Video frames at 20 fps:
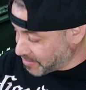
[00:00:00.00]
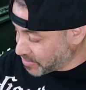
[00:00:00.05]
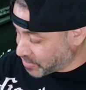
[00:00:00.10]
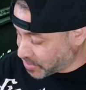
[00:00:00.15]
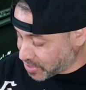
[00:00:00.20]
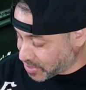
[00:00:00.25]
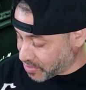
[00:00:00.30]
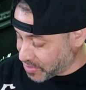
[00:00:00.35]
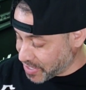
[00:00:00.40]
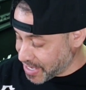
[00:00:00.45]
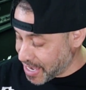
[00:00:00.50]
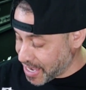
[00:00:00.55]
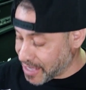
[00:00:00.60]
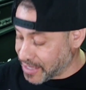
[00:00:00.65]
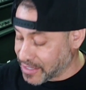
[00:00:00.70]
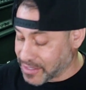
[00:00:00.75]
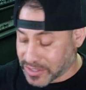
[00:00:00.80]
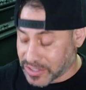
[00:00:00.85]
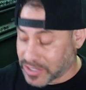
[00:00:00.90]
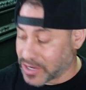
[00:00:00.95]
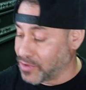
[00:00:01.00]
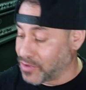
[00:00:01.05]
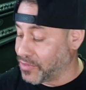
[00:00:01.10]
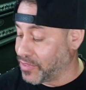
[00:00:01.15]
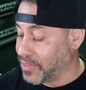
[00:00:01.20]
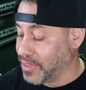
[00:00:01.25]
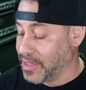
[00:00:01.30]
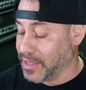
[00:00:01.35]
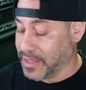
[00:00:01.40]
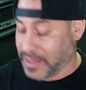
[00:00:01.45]
So
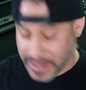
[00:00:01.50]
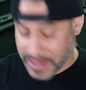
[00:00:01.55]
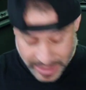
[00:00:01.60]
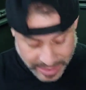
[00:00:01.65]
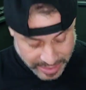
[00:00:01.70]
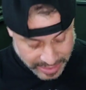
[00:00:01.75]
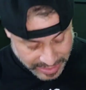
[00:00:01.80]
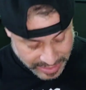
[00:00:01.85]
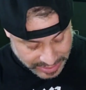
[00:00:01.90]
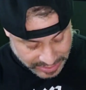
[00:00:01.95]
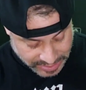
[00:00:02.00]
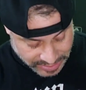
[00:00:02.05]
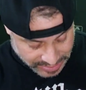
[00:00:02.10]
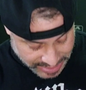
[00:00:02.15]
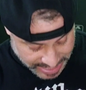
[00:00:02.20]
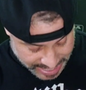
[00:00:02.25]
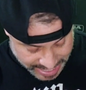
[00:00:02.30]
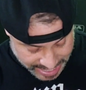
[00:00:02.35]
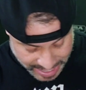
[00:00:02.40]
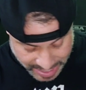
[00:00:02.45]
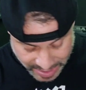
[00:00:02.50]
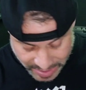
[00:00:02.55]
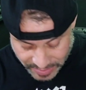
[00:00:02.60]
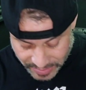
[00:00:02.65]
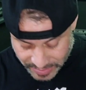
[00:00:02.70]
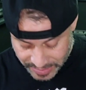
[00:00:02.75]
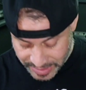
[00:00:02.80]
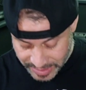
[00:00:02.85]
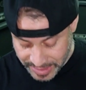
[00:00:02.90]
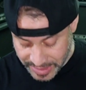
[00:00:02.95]
this is
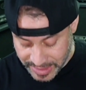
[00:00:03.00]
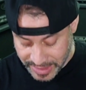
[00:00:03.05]
how